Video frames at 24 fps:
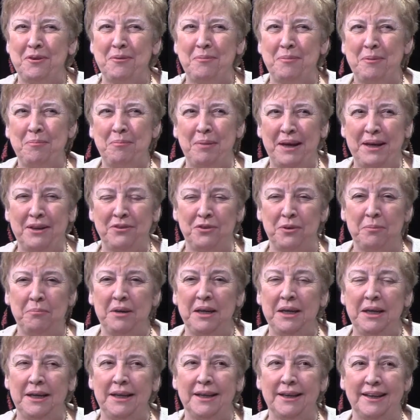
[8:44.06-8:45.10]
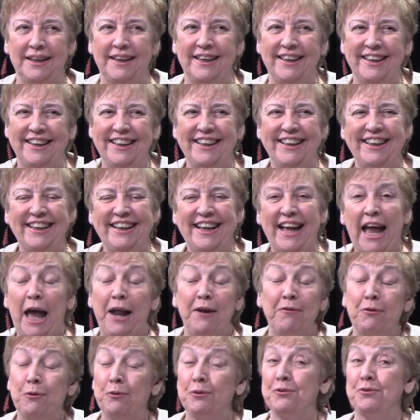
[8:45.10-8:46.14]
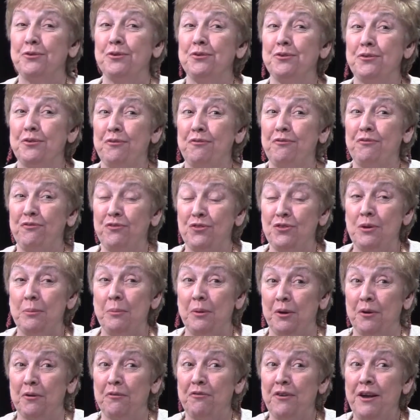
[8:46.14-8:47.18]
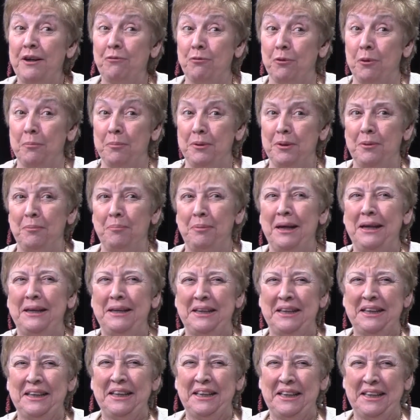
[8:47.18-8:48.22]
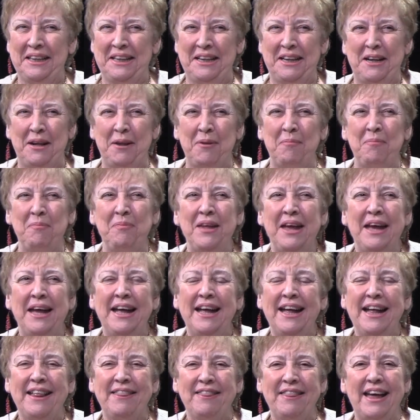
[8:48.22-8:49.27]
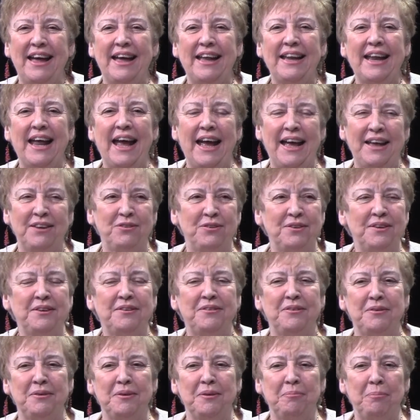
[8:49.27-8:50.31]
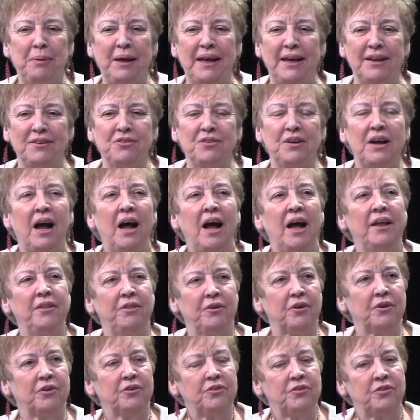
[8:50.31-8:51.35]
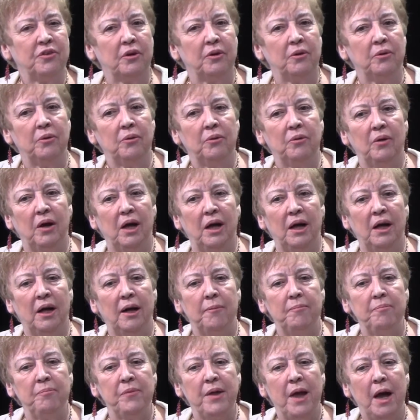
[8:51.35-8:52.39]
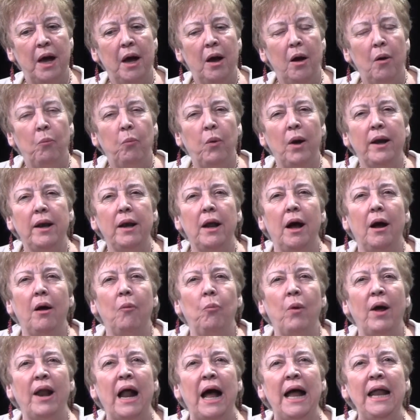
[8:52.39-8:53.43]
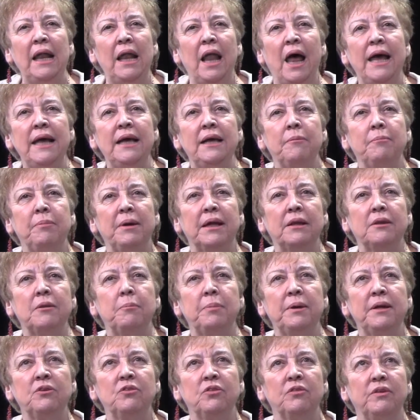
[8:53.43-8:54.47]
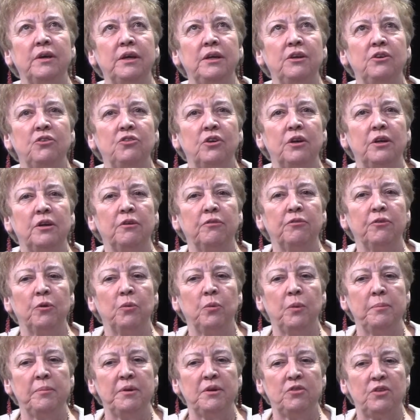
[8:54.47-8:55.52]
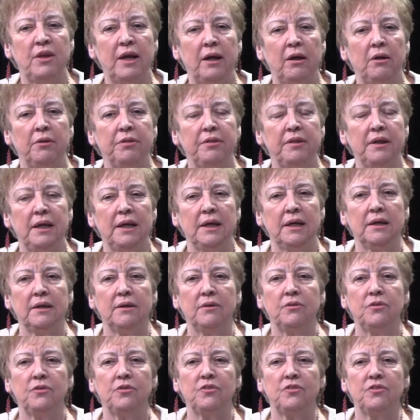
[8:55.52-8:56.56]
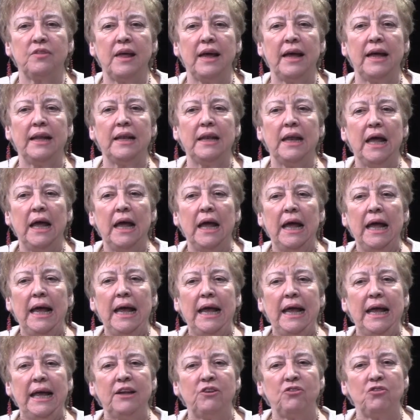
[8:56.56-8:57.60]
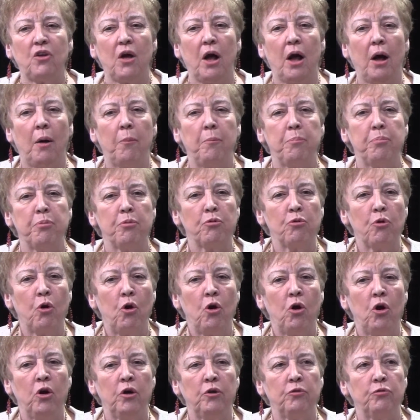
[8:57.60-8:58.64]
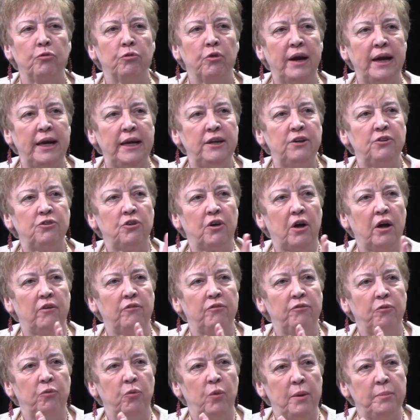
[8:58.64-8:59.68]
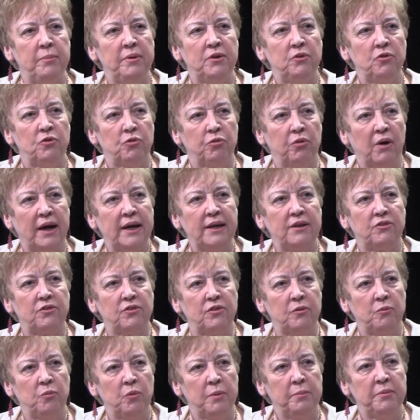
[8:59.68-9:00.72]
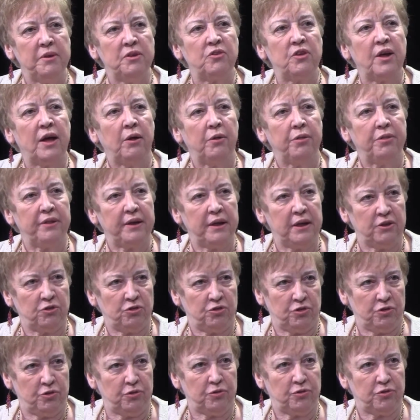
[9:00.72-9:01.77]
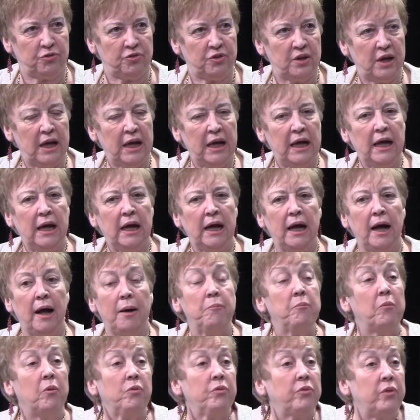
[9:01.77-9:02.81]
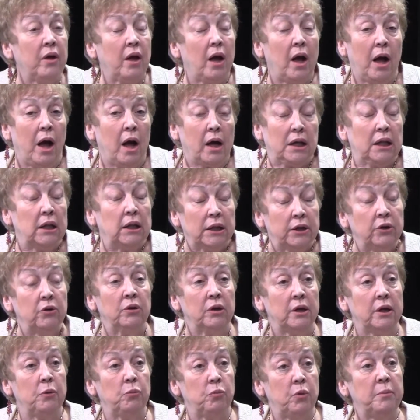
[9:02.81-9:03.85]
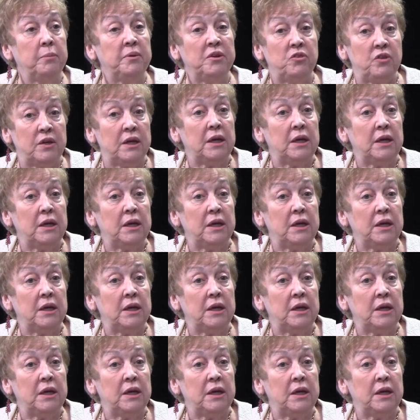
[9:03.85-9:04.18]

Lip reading: have been passed immediately. Right. And of course there's a similar federal bill pending that hasn't passed either. So what I like about the Pennsylvania Agenda for Women's Health is that it's a broad range of women's rights and women's health issues. Clearly, women's